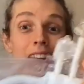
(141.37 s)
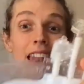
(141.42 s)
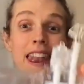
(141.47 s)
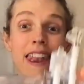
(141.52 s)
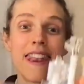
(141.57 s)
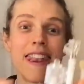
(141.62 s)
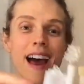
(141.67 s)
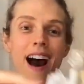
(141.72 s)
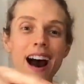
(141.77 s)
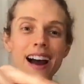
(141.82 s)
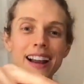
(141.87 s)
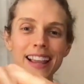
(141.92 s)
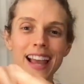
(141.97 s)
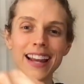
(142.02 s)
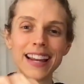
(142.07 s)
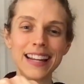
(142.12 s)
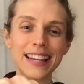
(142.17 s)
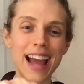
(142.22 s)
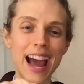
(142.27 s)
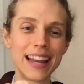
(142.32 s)
not
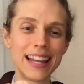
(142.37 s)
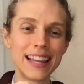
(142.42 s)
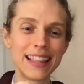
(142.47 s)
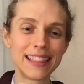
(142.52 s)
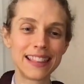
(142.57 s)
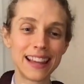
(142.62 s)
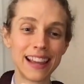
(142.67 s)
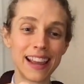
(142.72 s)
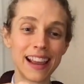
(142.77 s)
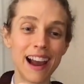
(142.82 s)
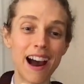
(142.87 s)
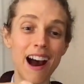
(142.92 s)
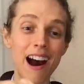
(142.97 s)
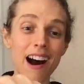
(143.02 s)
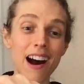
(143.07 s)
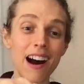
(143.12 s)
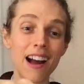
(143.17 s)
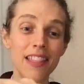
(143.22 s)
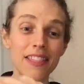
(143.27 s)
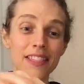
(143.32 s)
getting anything
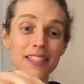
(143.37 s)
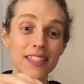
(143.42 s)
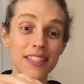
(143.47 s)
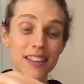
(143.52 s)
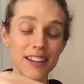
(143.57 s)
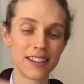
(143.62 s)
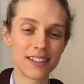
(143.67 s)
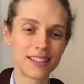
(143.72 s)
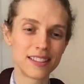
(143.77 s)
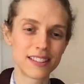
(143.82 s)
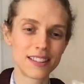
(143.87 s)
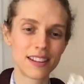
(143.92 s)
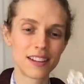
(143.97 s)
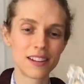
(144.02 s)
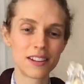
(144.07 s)
on this